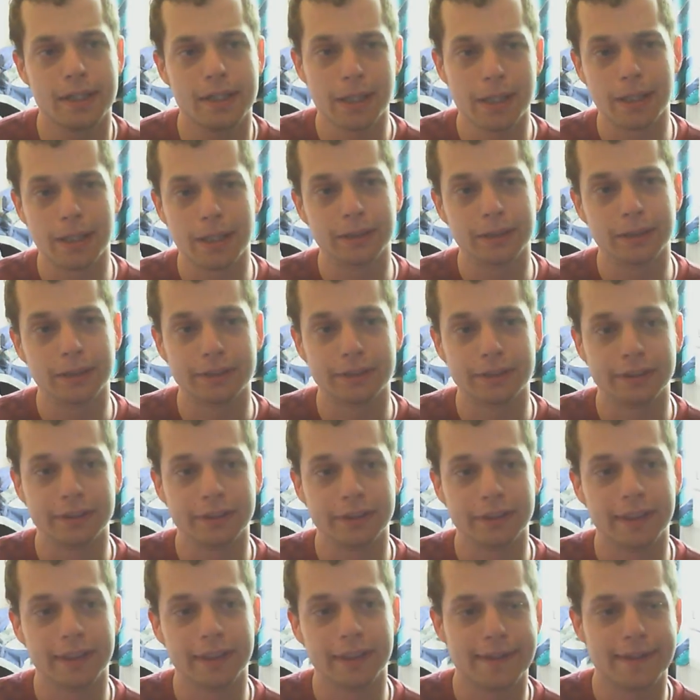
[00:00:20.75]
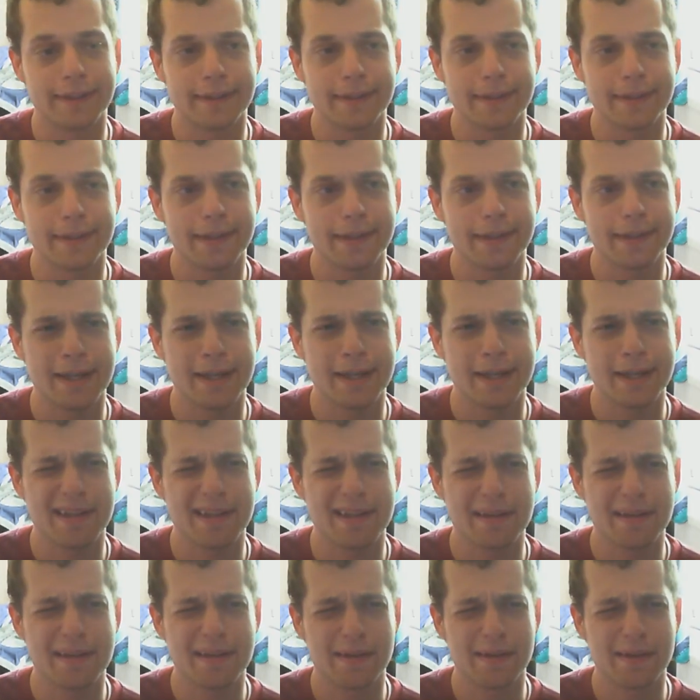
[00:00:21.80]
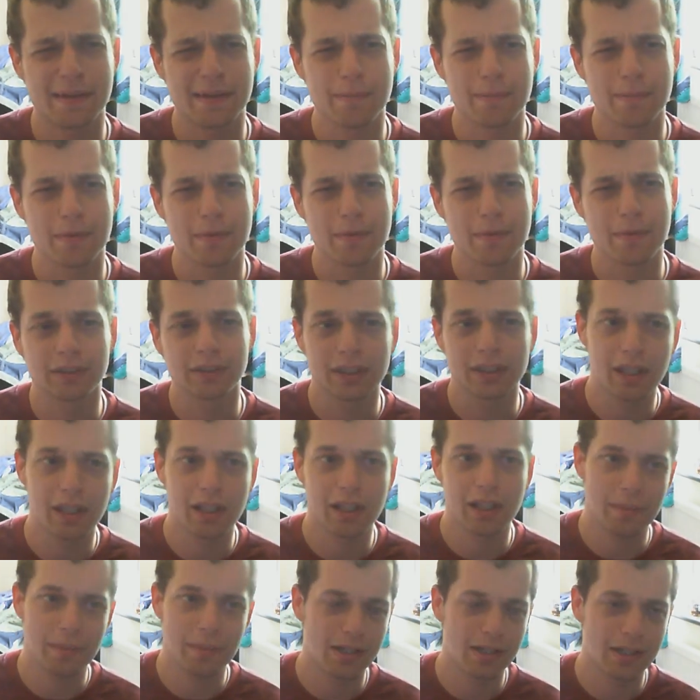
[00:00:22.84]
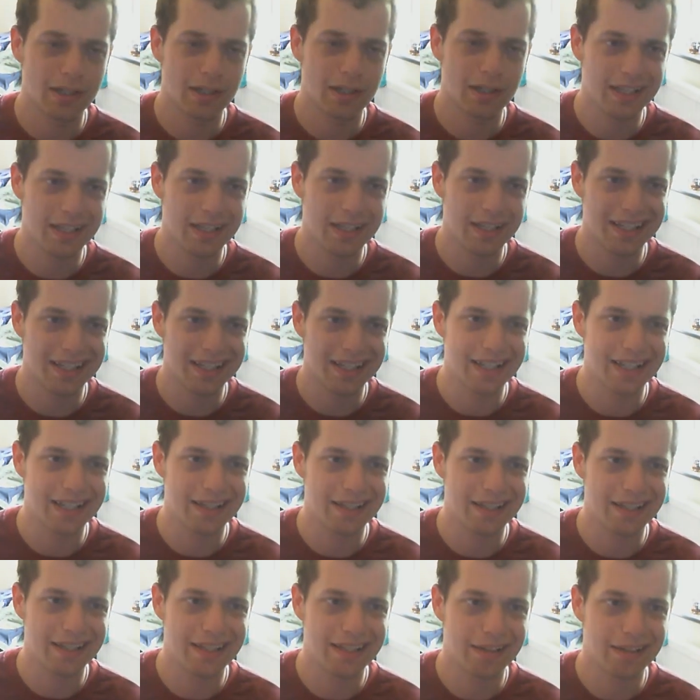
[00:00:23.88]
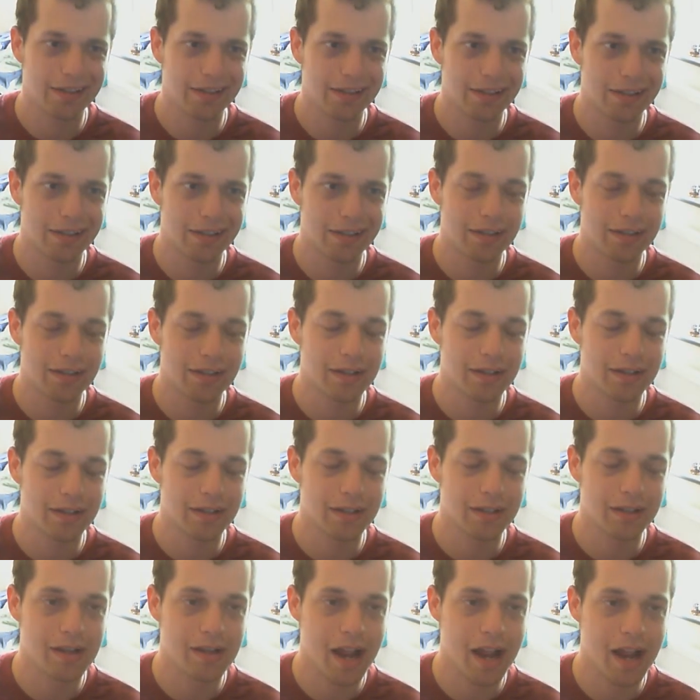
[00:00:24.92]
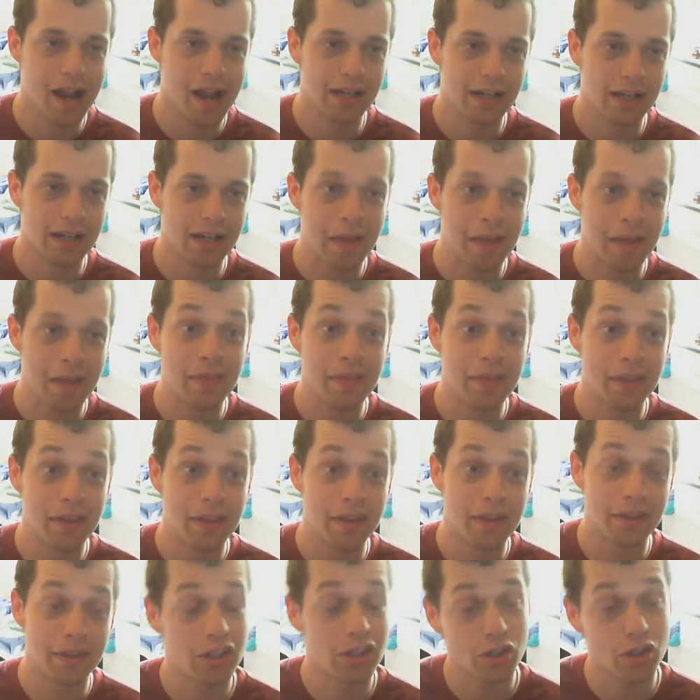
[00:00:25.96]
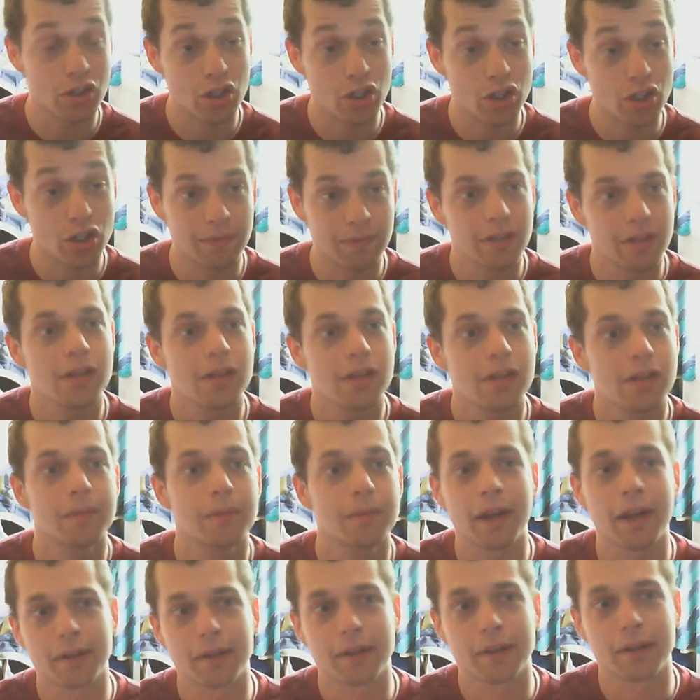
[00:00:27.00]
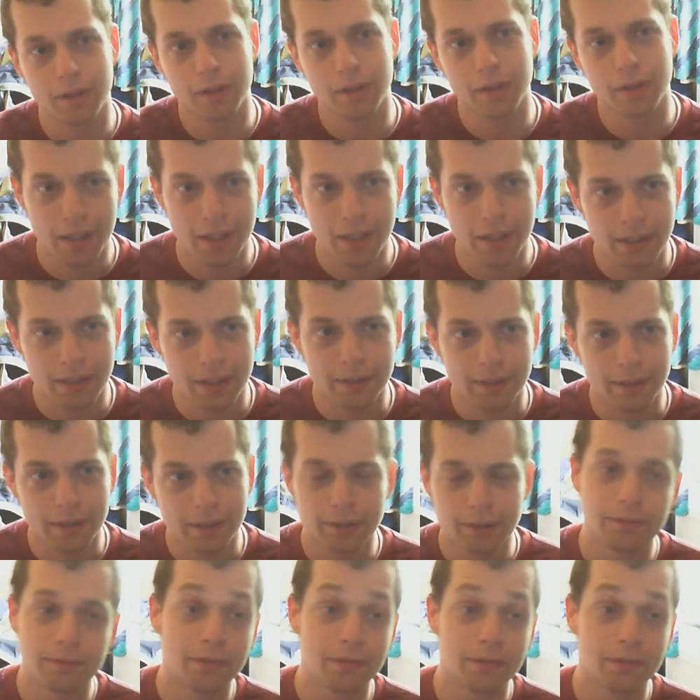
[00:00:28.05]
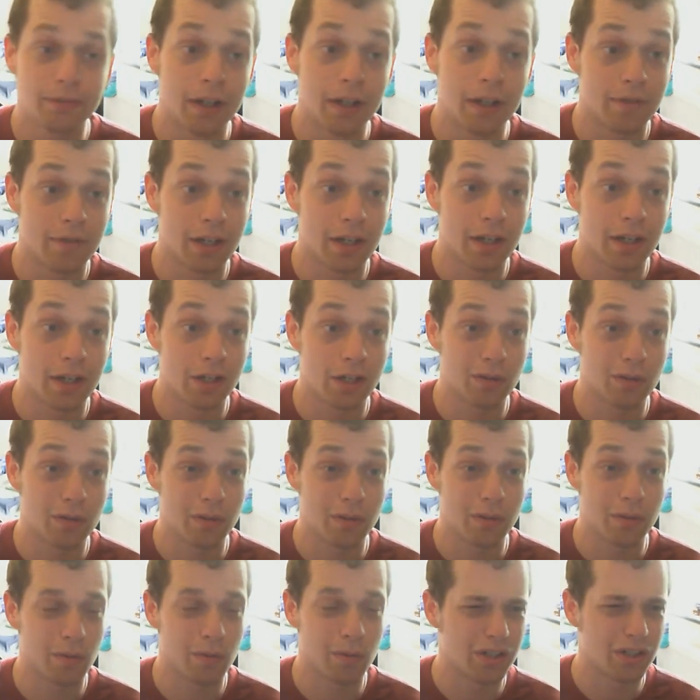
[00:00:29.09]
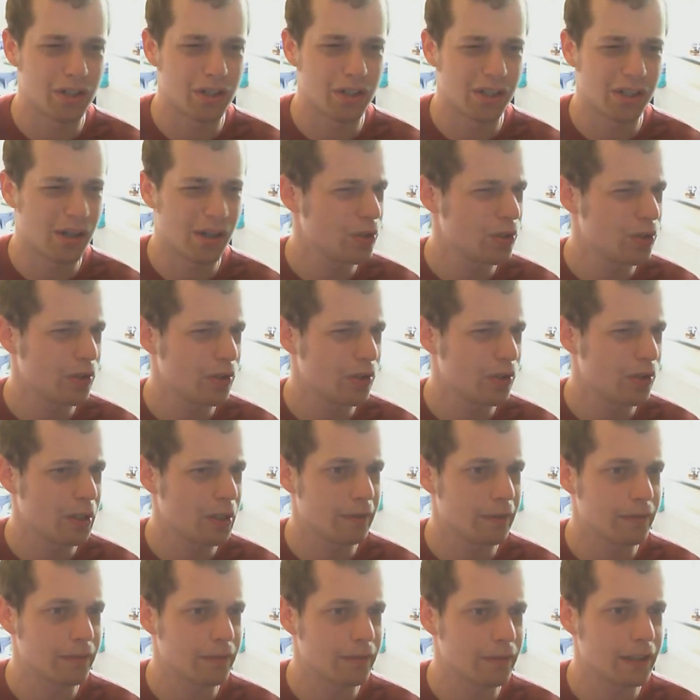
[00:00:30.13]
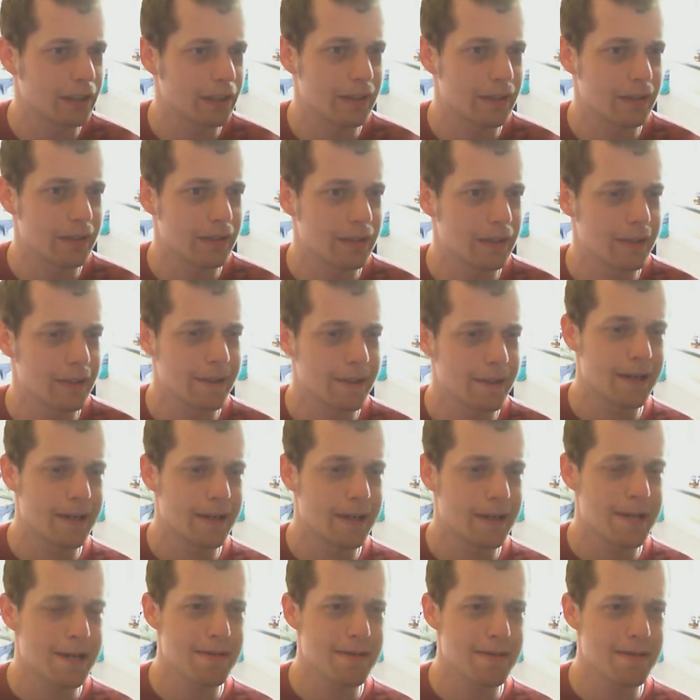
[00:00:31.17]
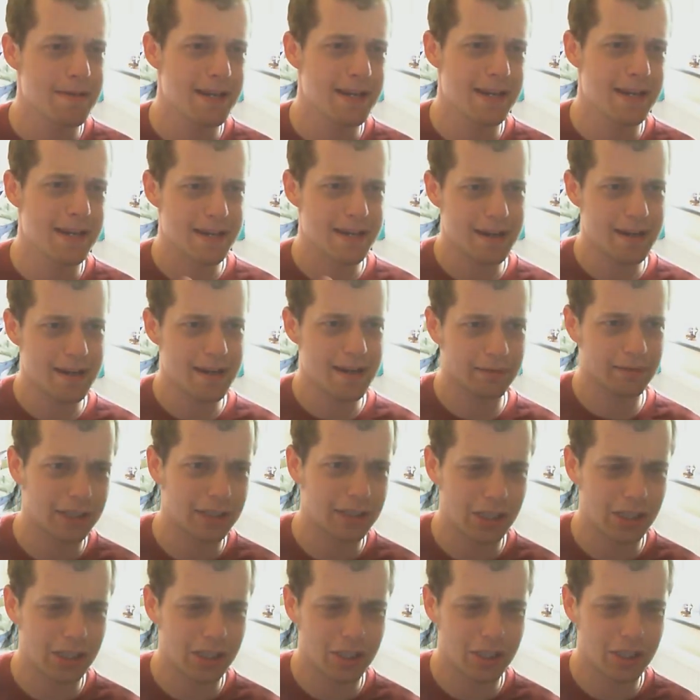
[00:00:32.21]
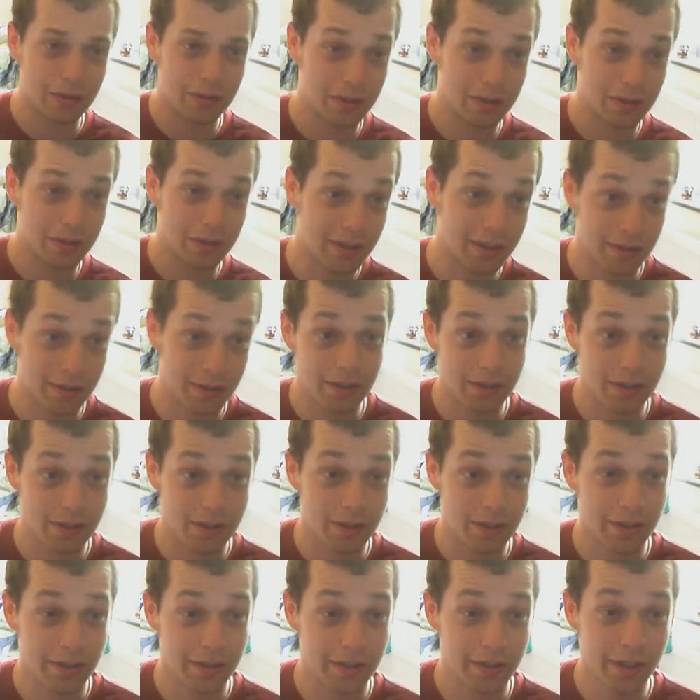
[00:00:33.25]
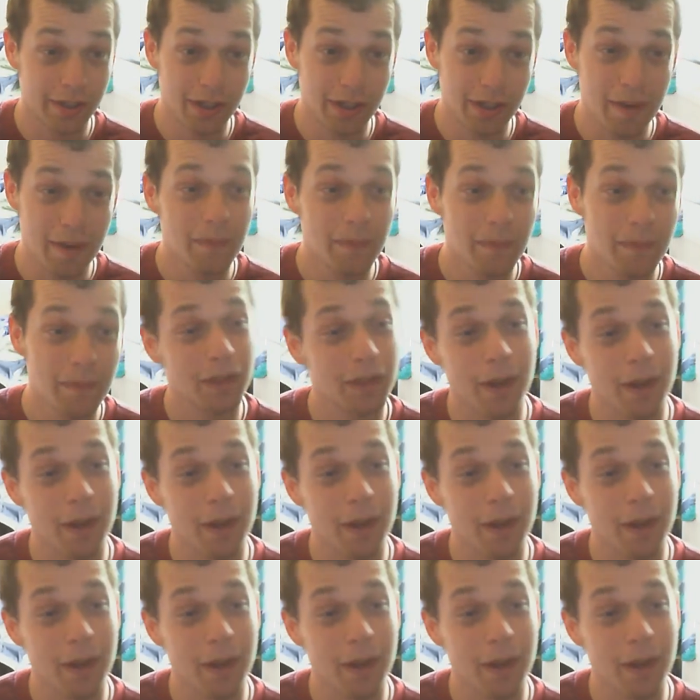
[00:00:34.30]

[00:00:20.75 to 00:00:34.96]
Archer, as I previously mentioned in the X-Men discussion video. I've finished watching Archer, and I figured it'd be another good show to just talk about.